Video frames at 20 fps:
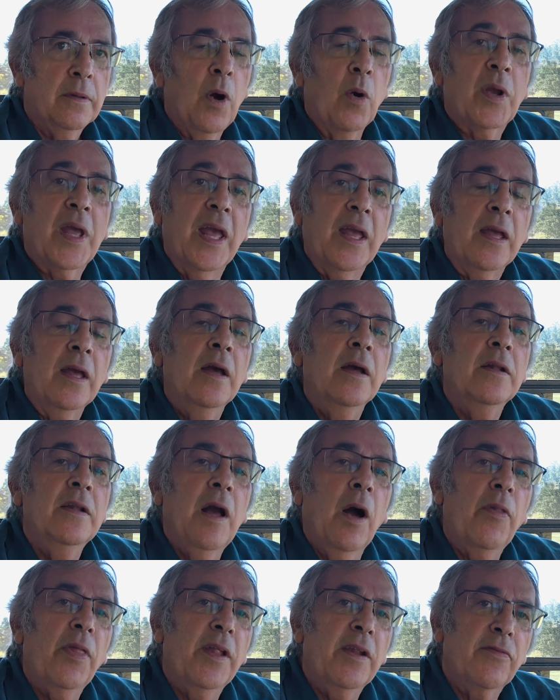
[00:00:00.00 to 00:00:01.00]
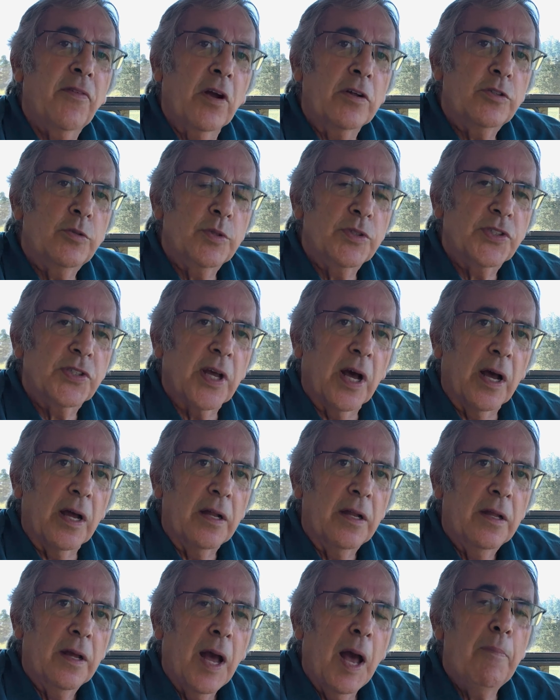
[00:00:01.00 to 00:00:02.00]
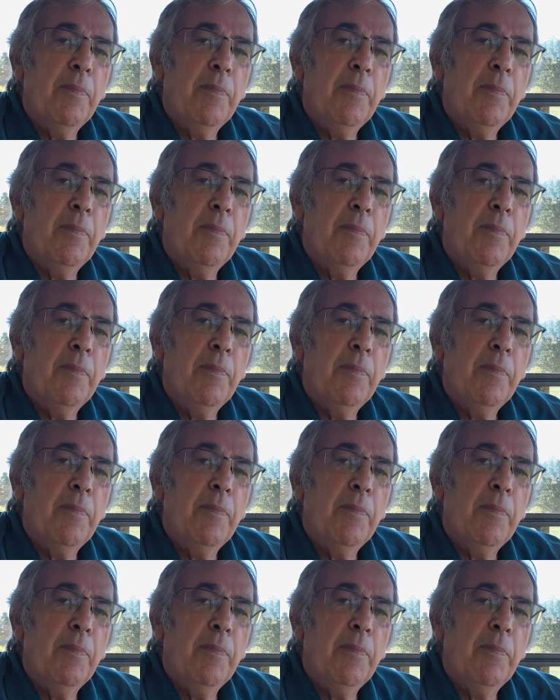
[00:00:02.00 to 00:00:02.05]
Okay, now that I've got you inside,